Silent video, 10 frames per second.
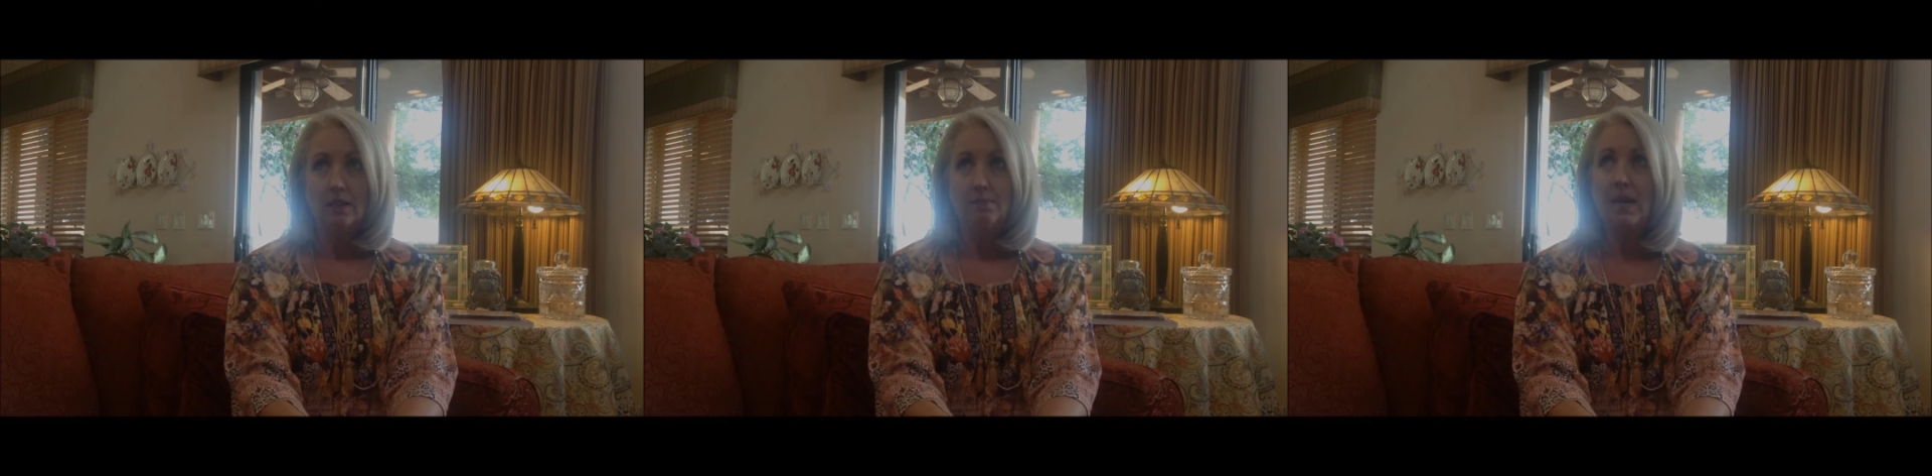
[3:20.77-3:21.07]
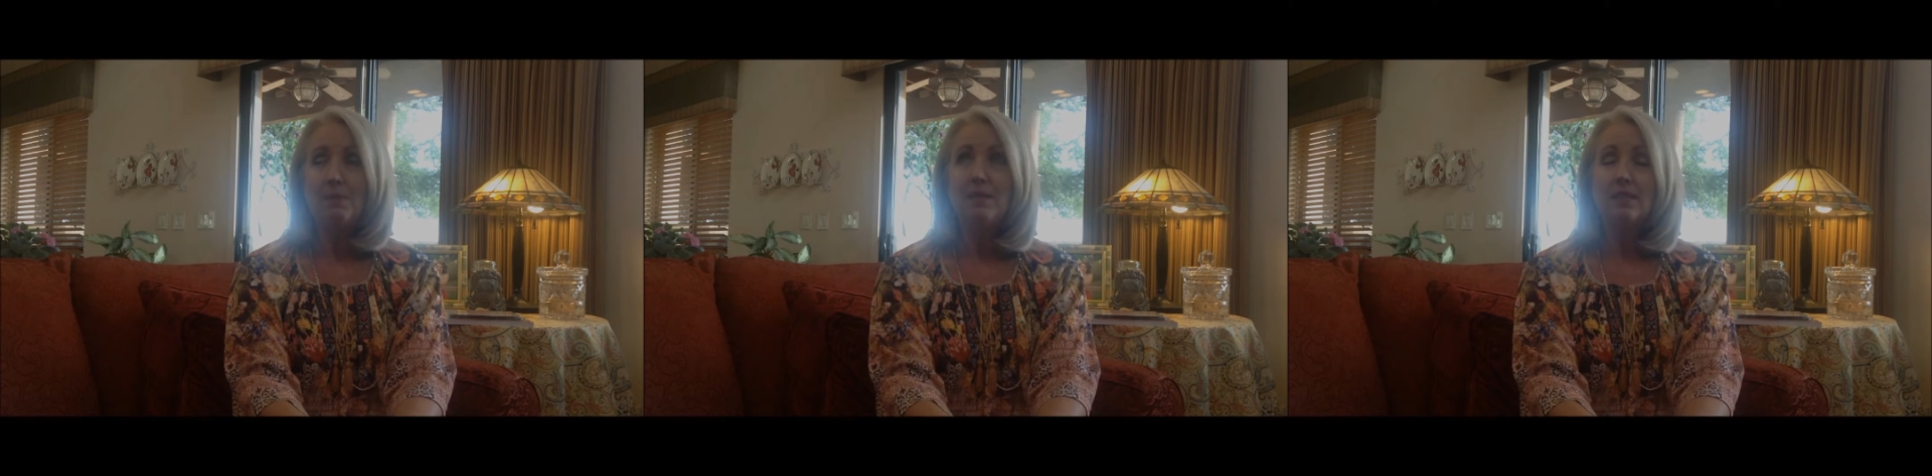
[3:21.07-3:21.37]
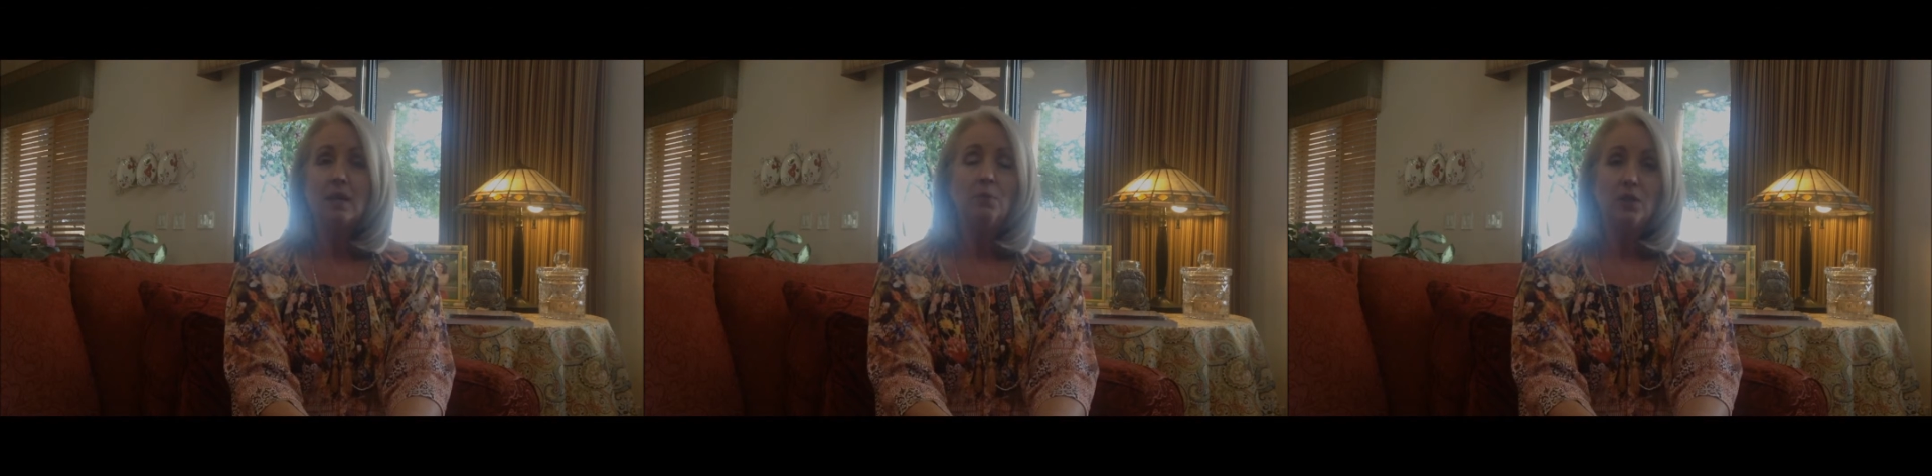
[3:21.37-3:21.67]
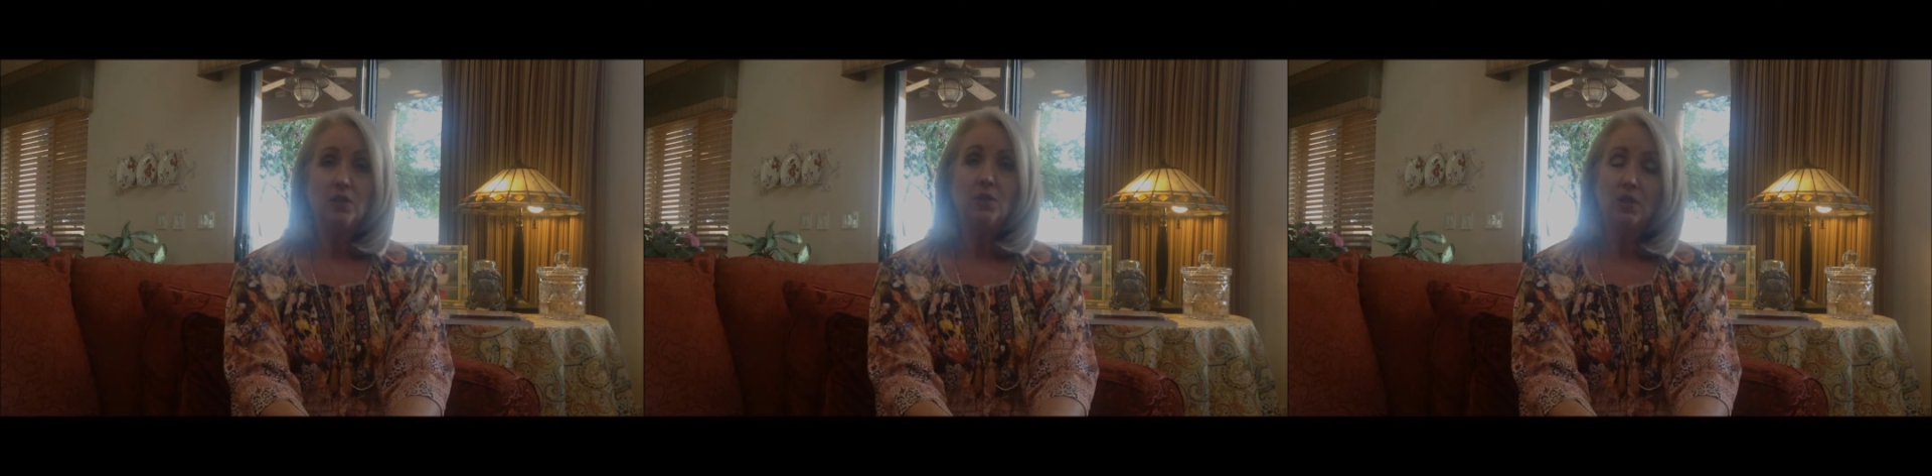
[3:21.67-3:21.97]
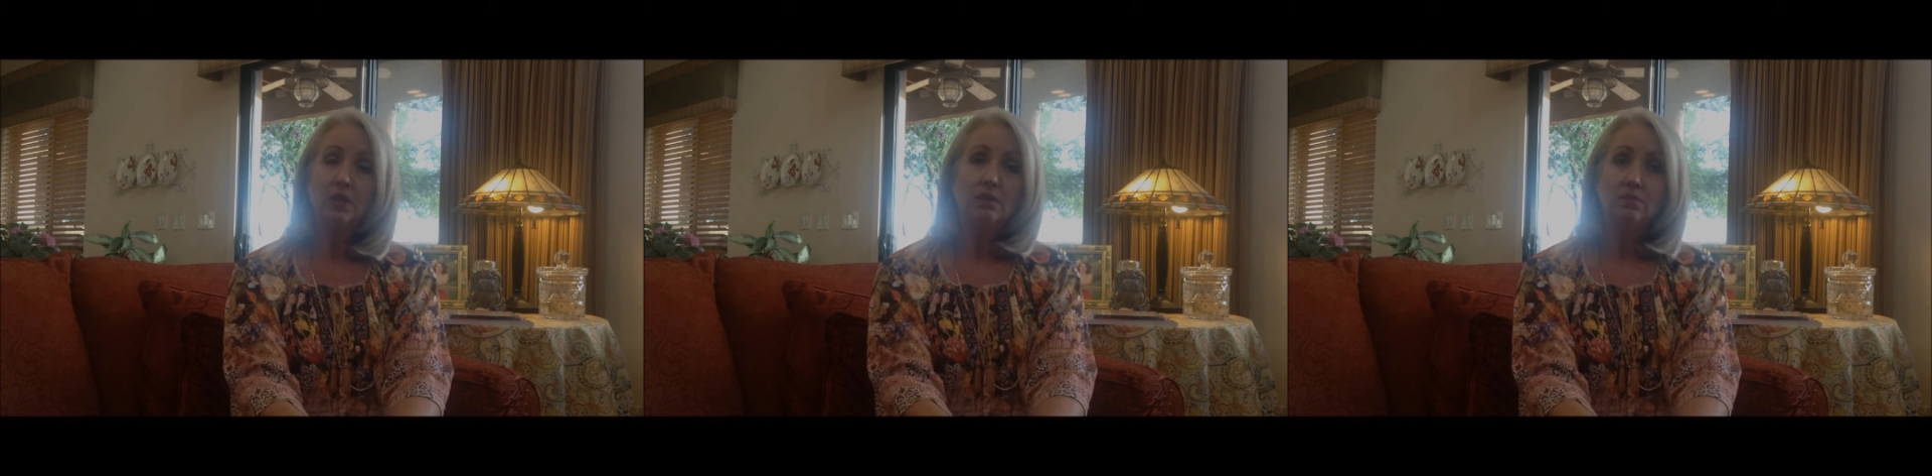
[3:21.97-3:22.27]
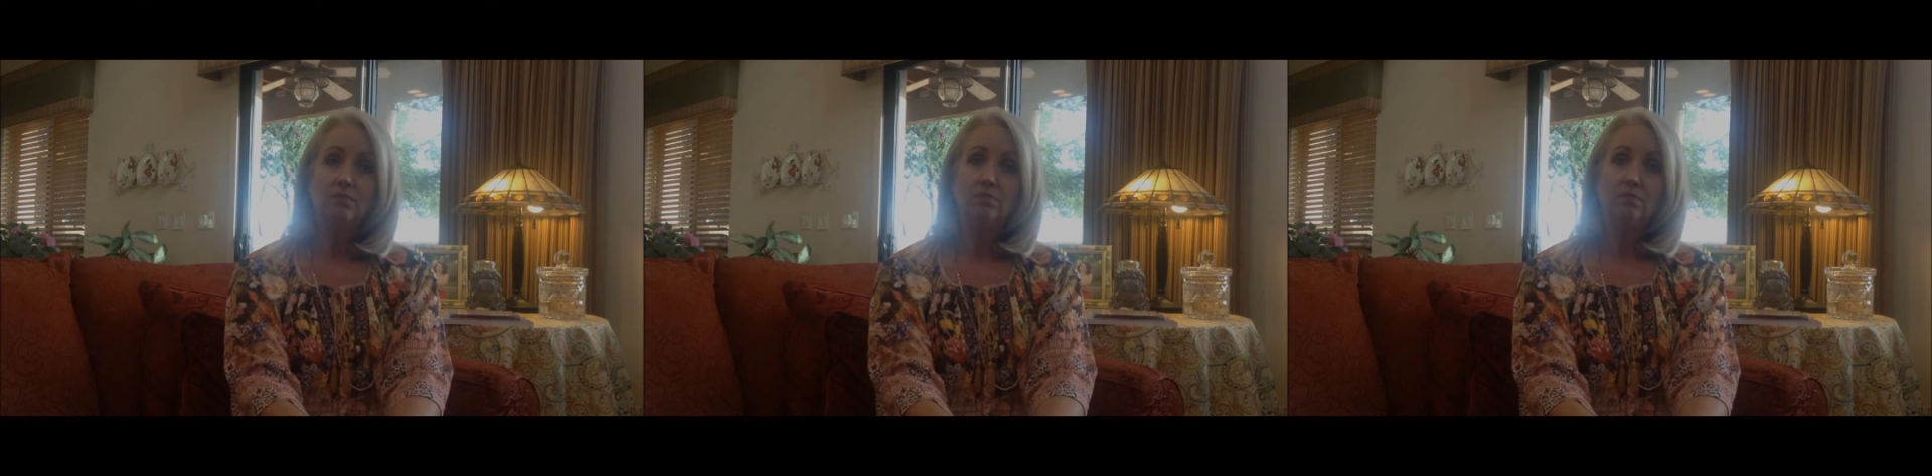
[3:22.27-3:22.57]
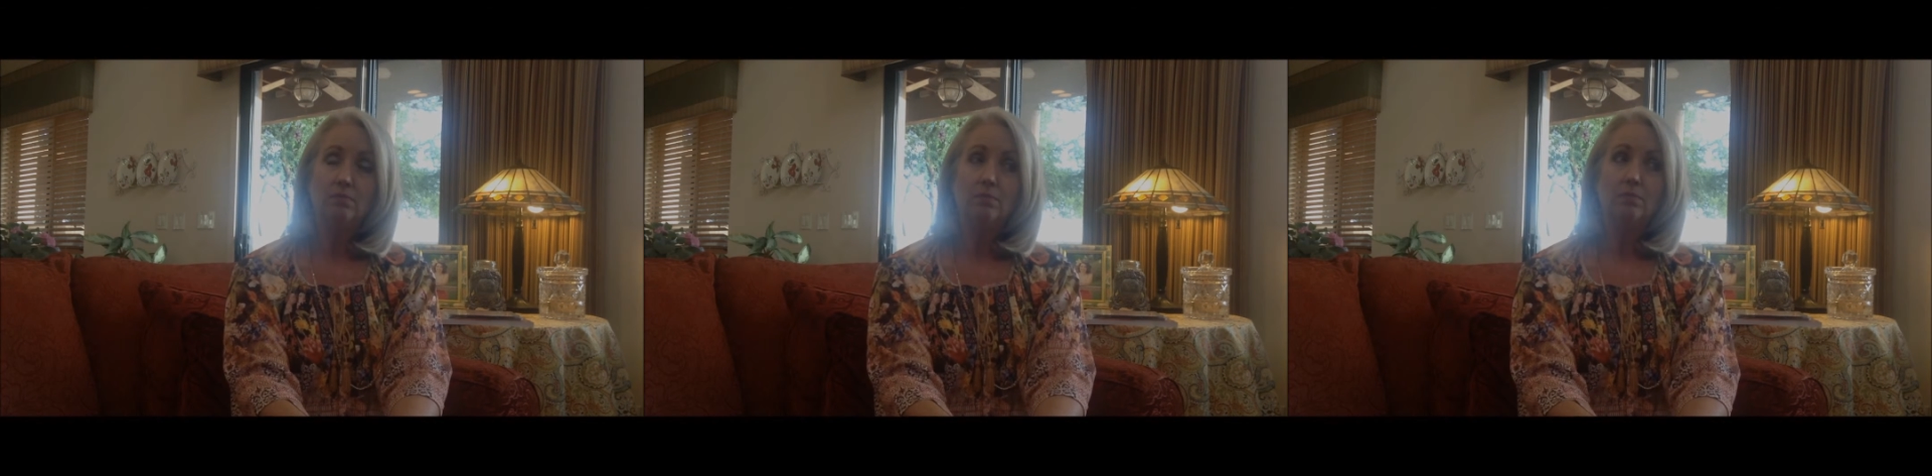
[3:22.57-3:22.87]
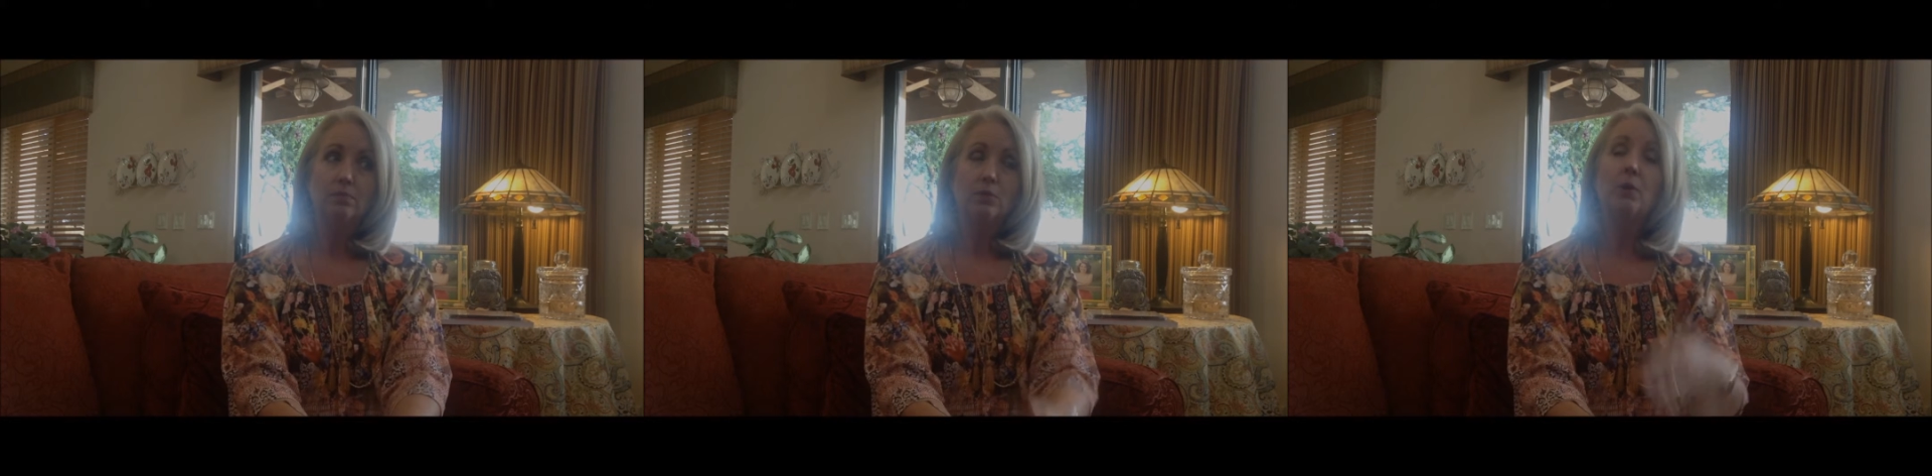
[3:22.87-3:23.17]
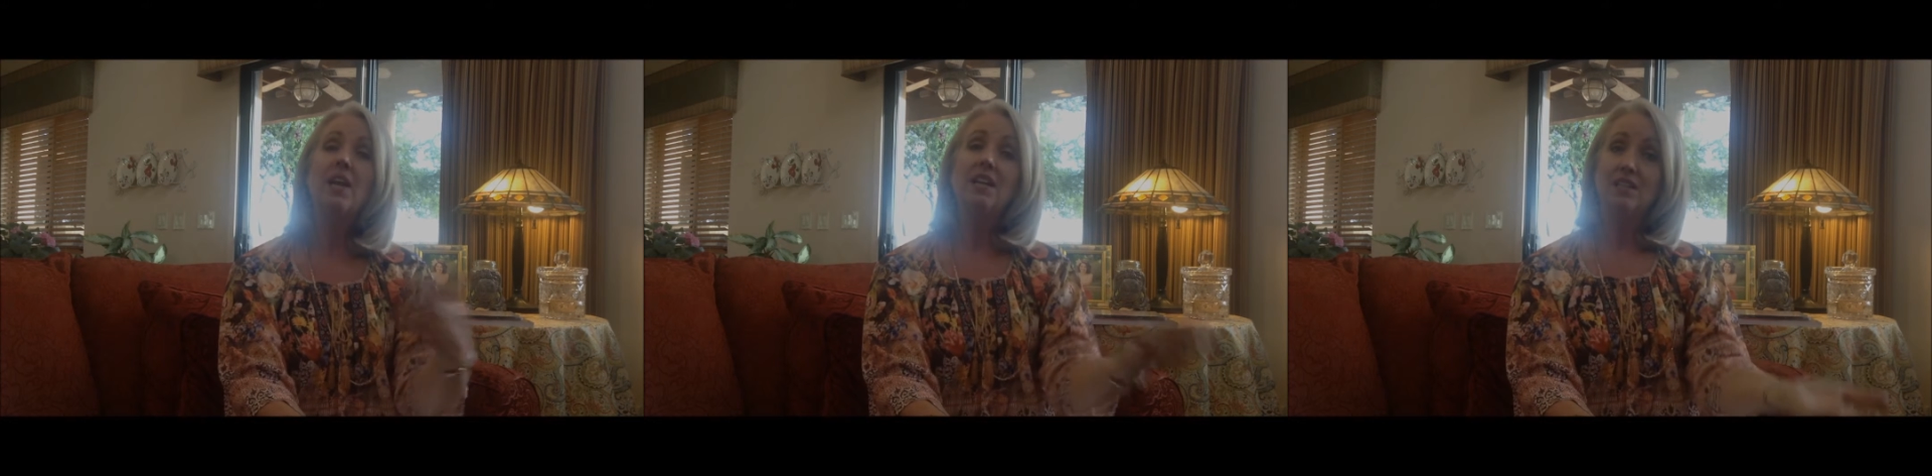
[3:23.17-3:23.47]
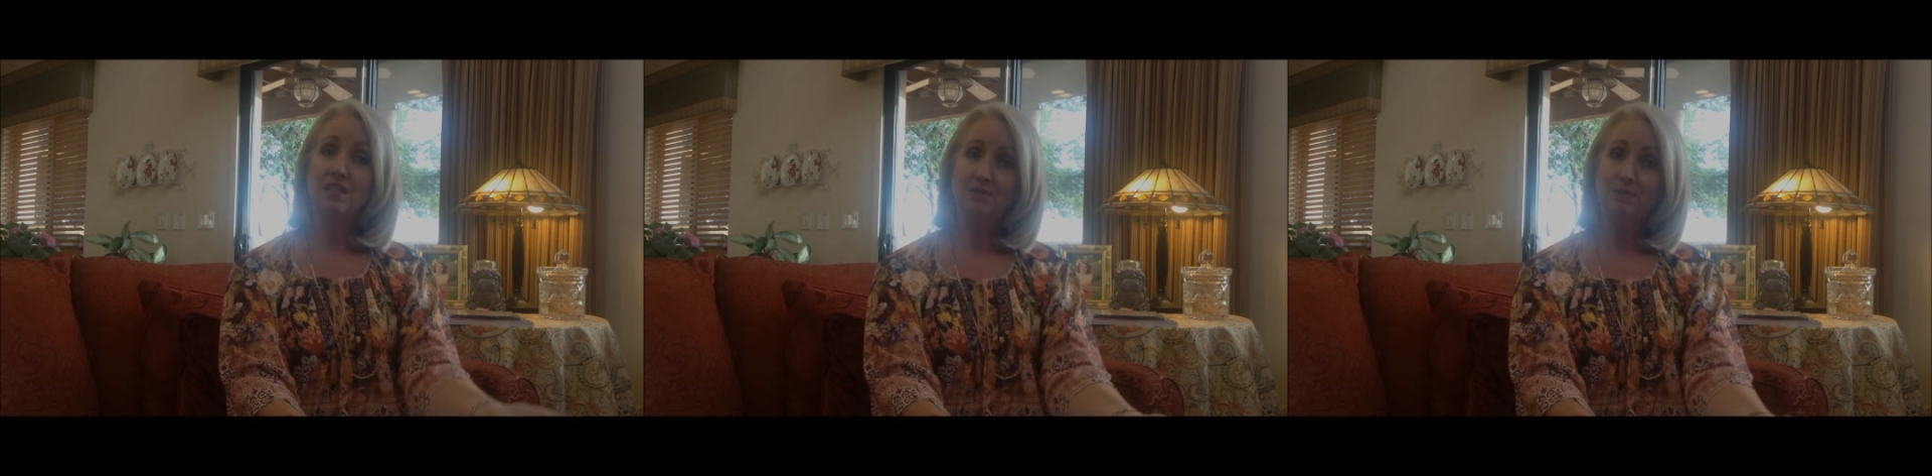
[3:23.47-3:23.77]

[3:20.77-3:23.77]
Maybe someone took credit